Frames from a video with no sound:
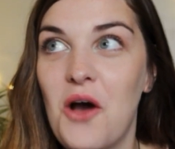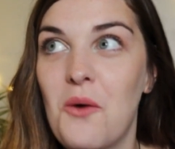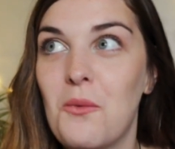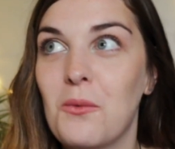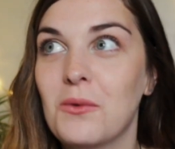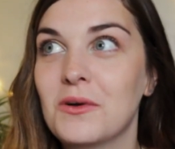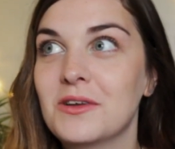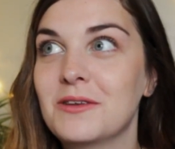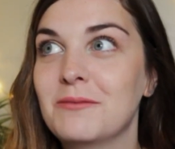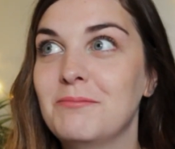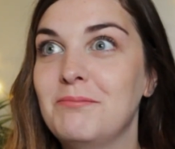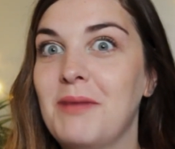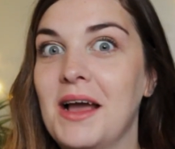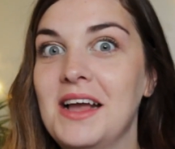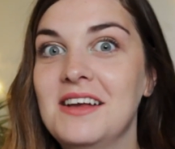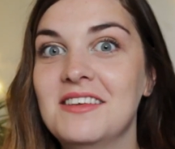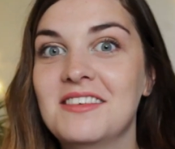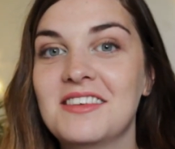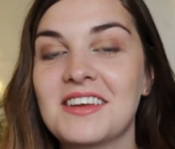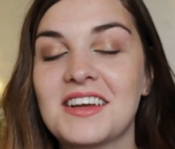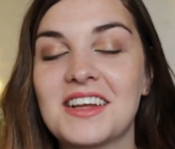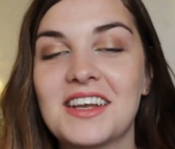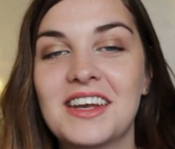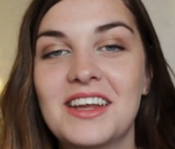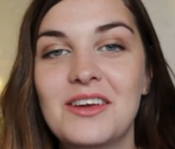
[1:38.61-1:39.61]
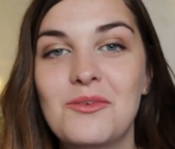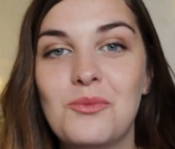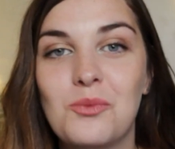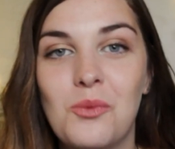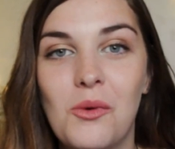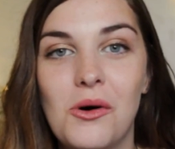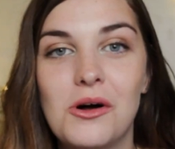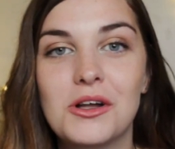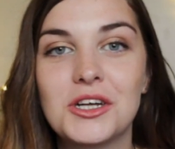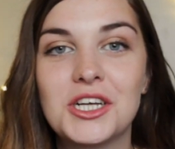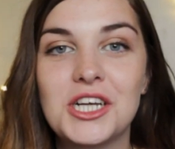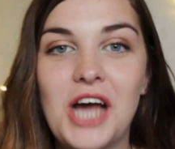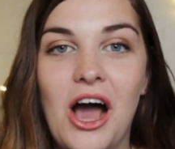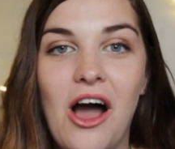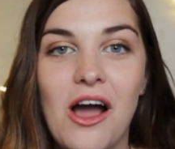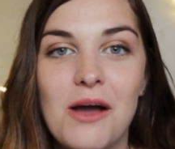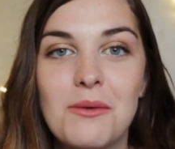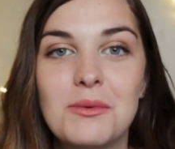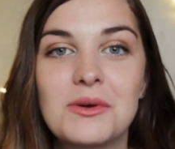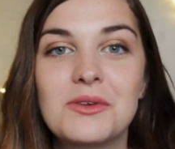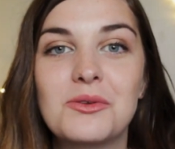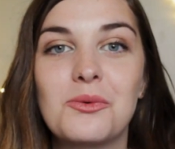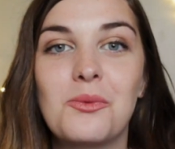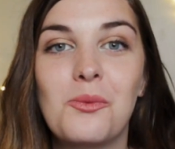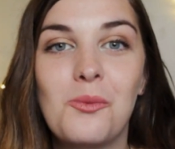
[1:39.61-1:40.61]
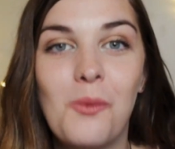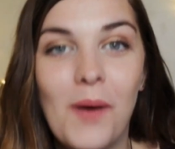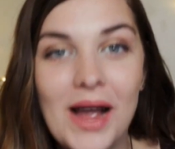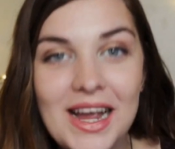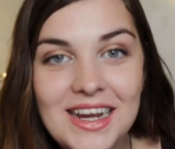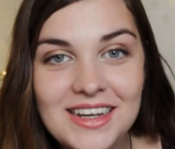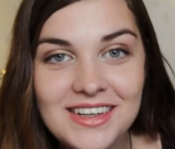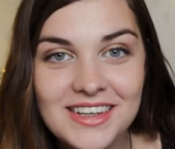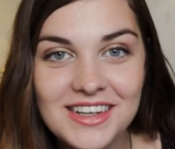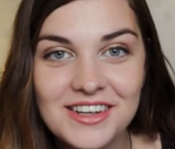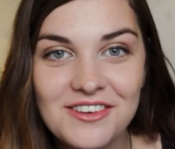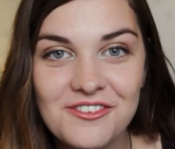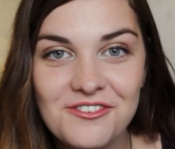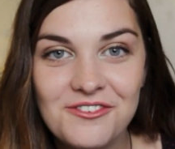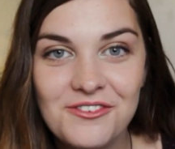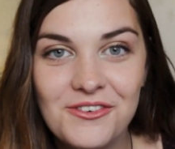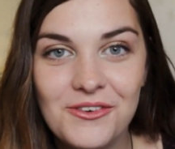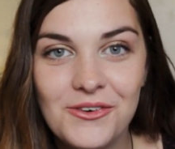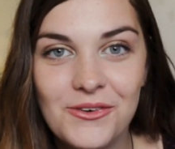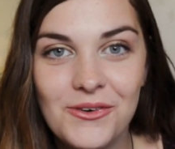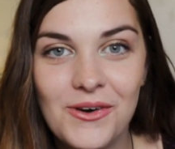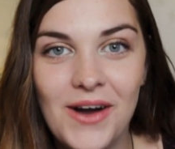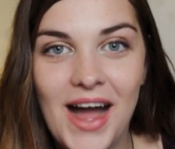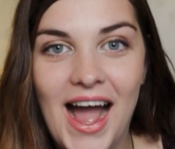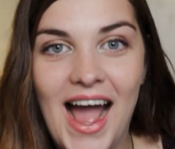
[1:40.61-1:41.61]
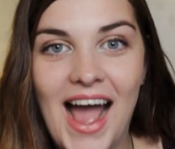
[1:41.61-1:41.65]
was basically what I was waiting for,